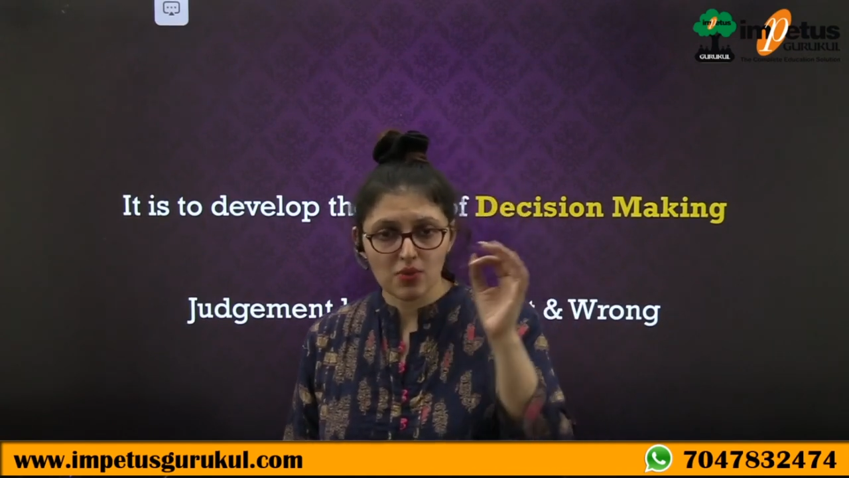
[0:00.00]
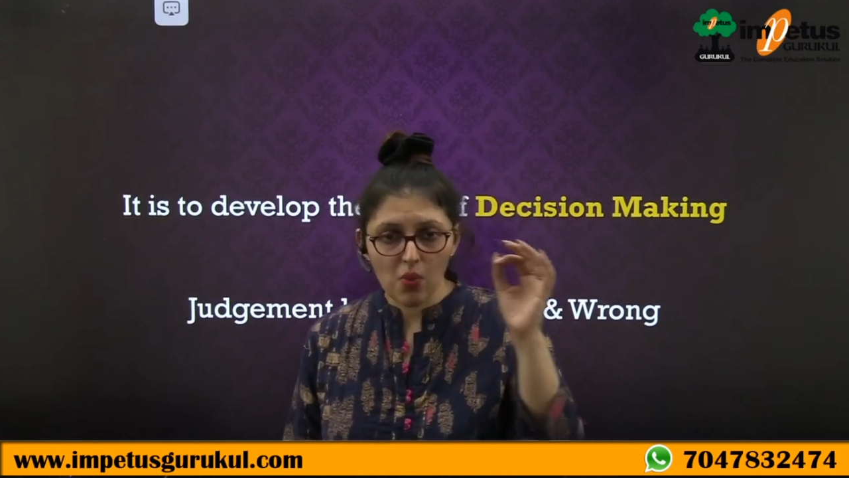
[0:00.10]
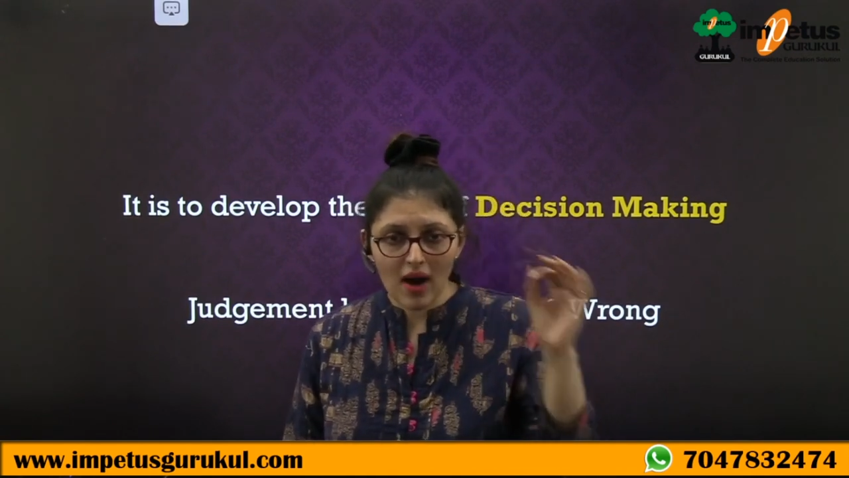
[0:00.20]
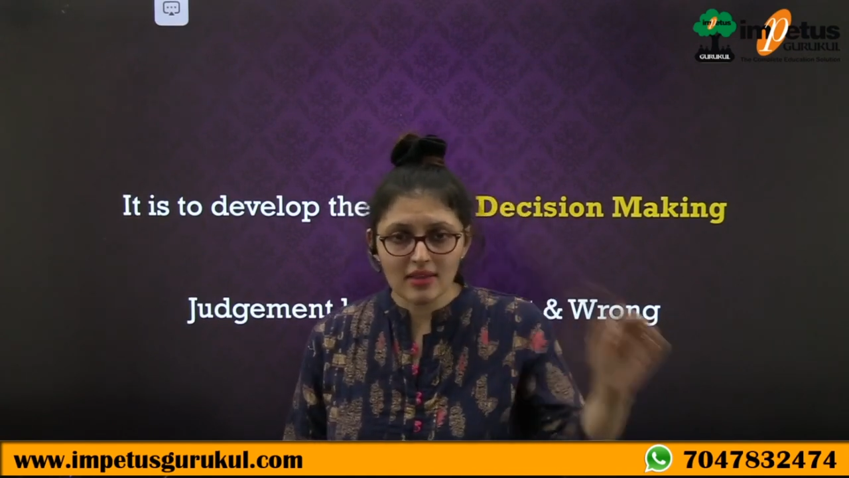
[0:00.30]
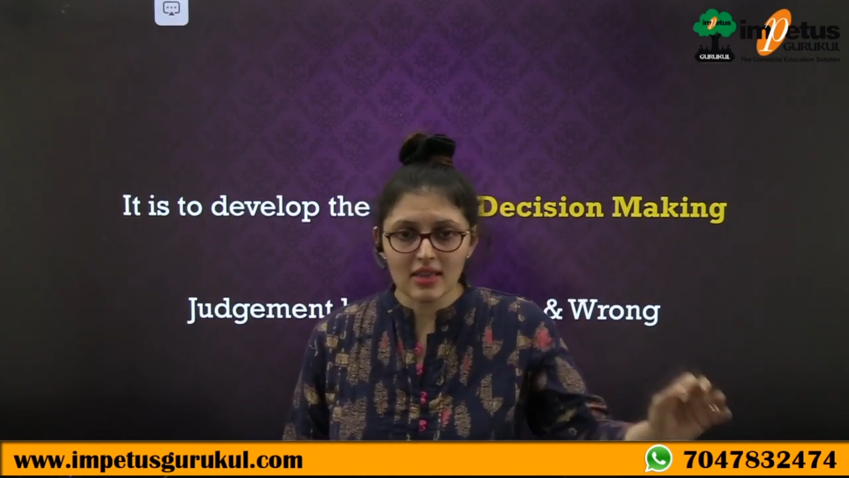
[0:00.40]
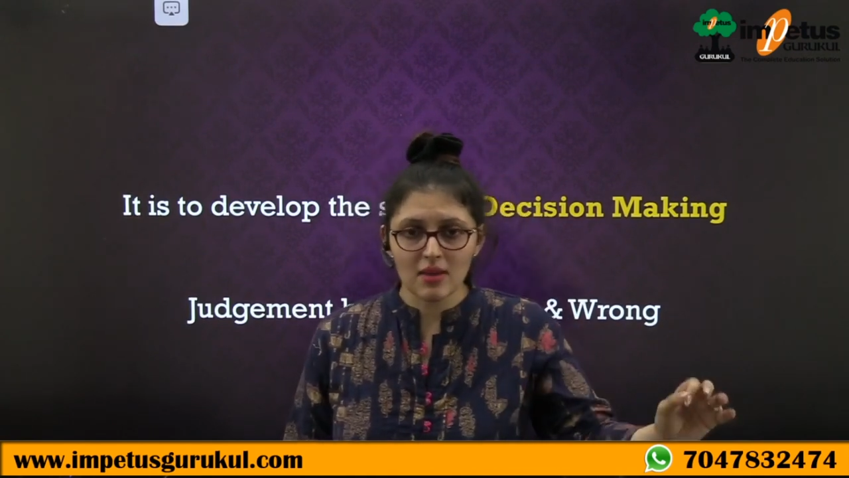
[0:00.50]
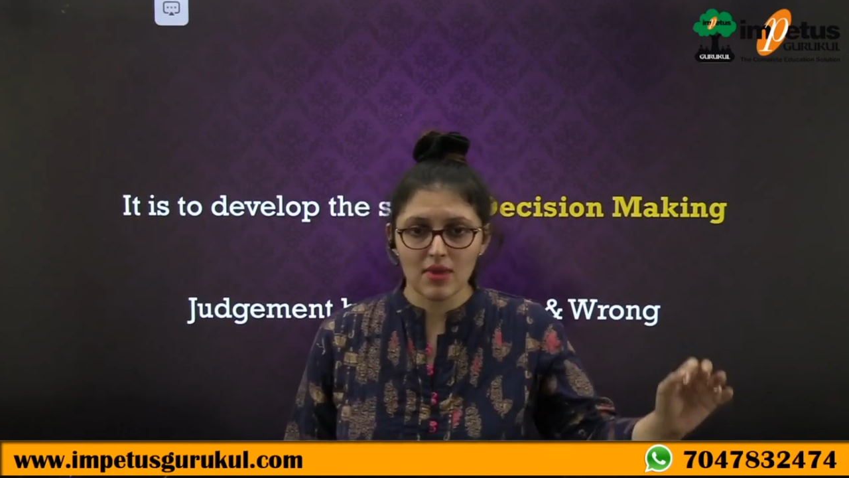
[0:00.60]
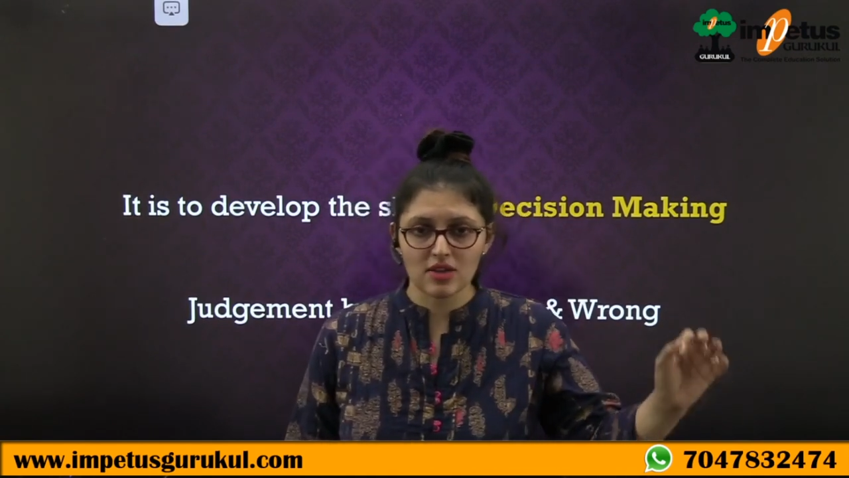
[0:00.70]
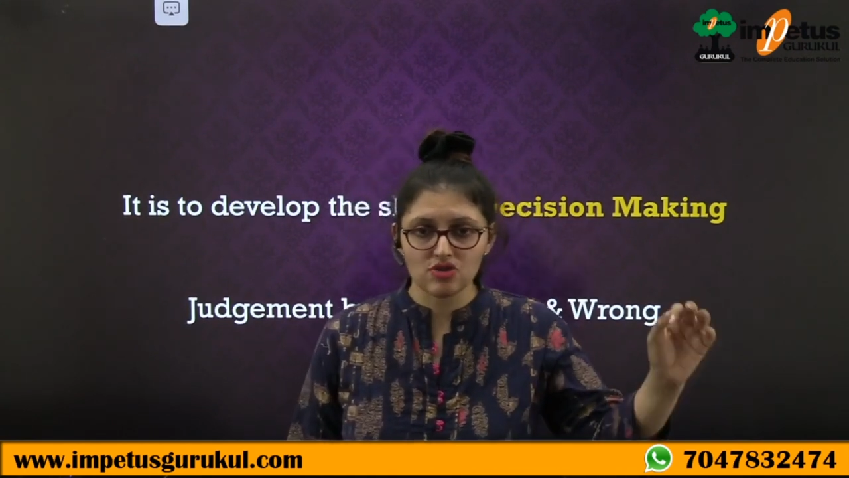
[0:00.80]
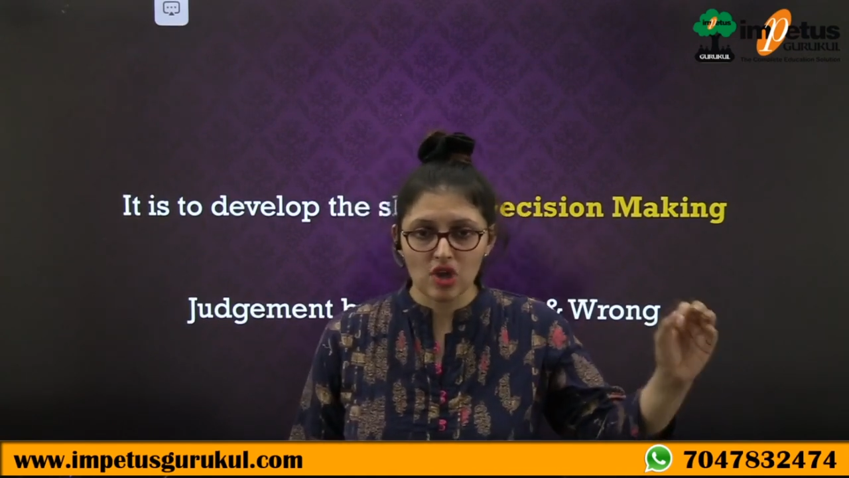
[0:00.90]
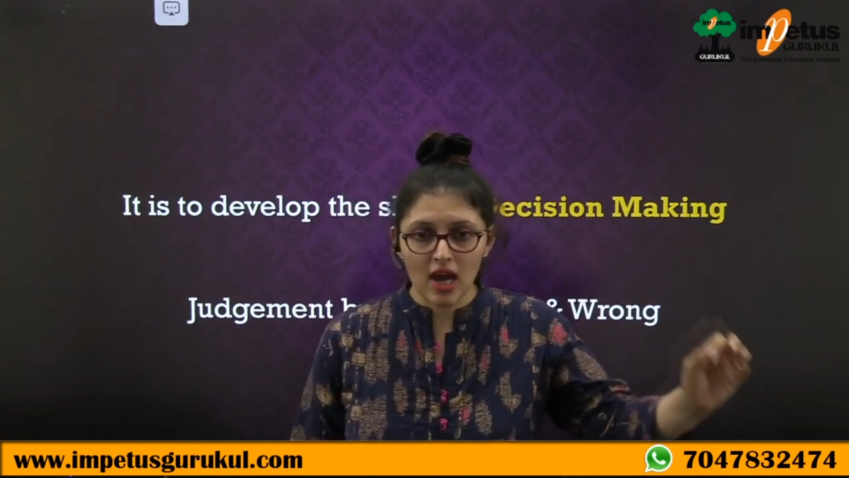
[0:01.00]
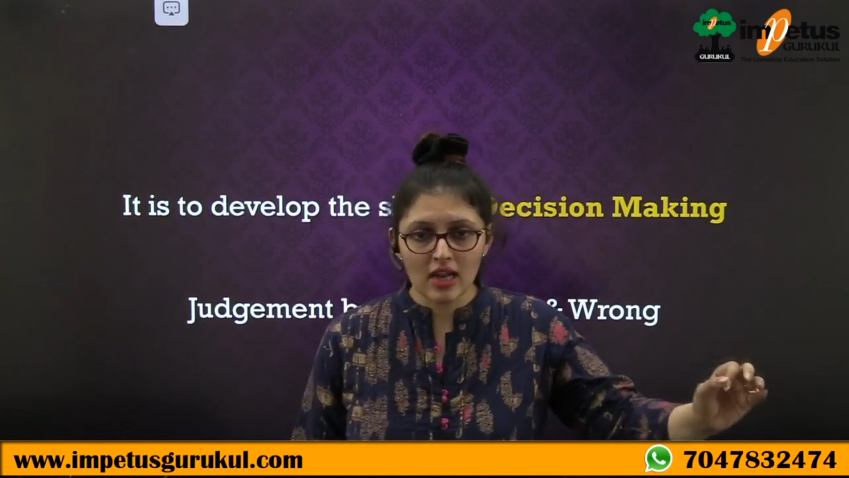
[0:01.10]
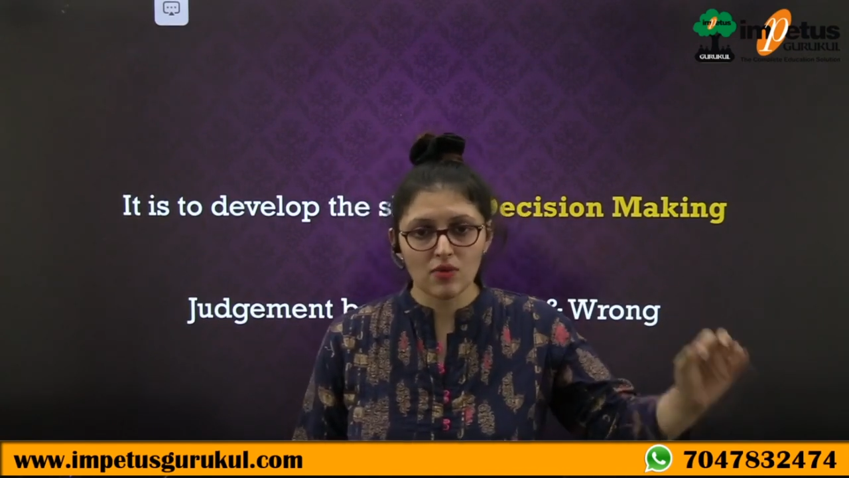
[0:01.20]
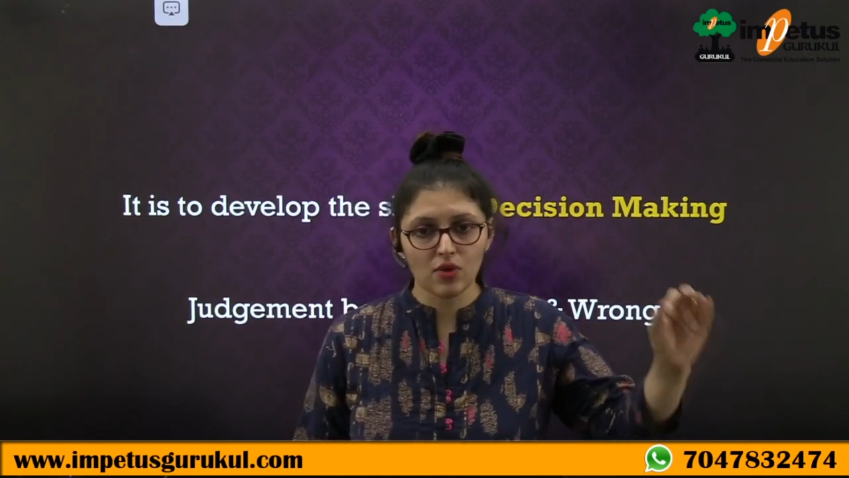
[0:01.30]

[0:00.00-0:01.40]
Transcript: one day my child